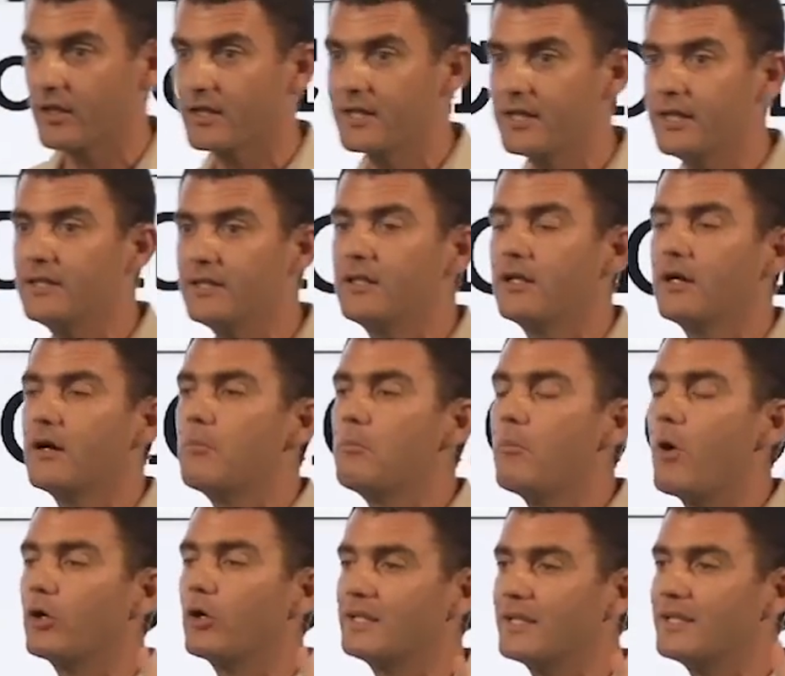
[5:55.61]
killed
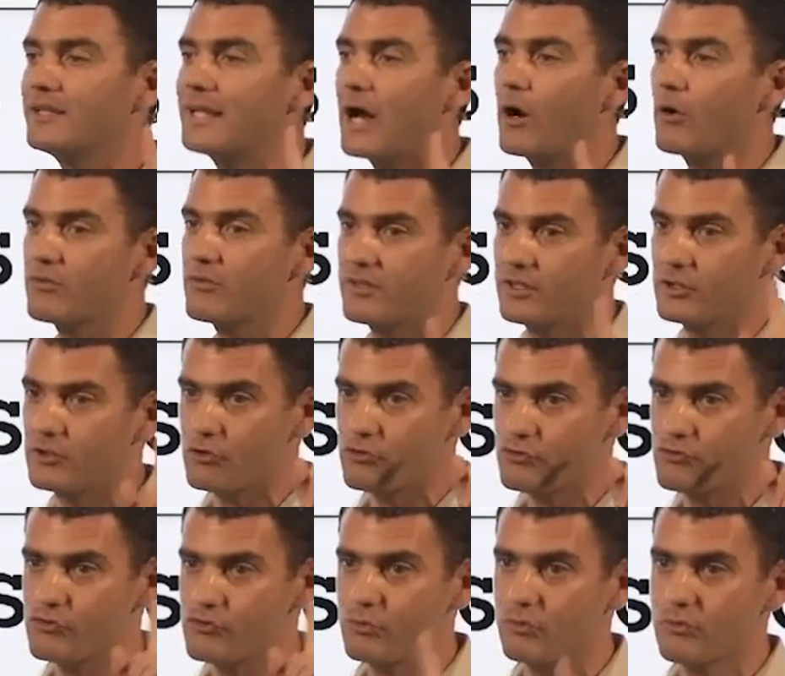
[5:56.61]
more than 1,000
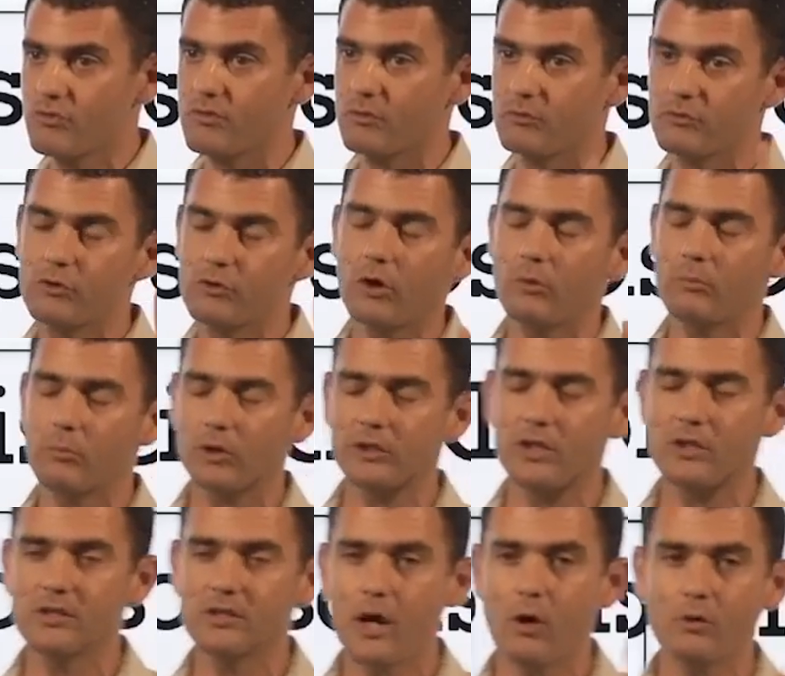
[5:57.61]
Jews, more
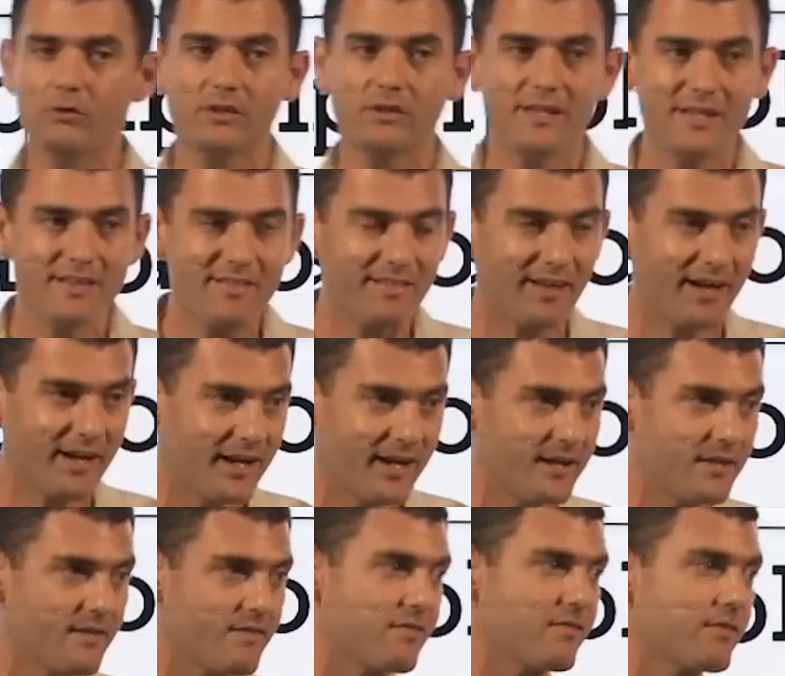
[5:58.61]
than 1,000
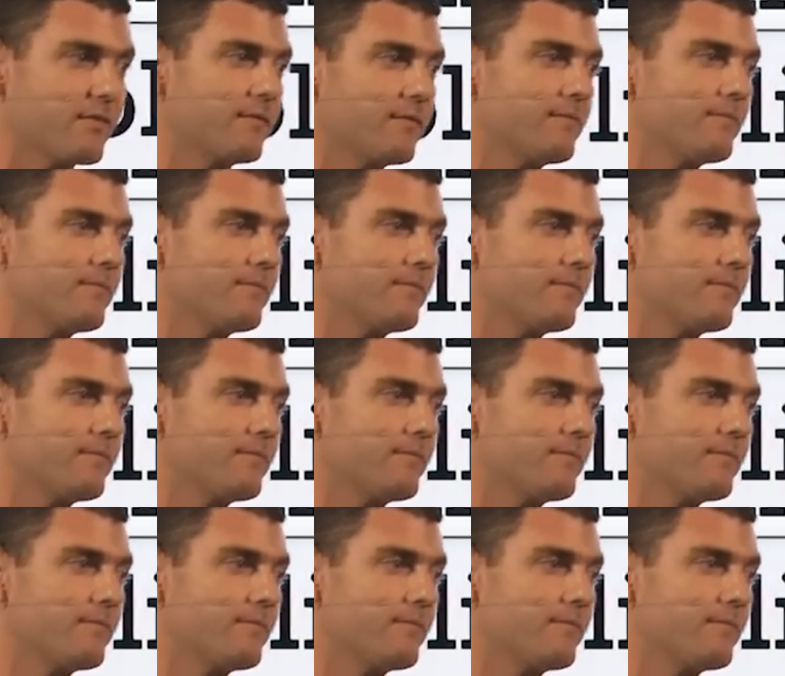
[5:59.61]
Israelis,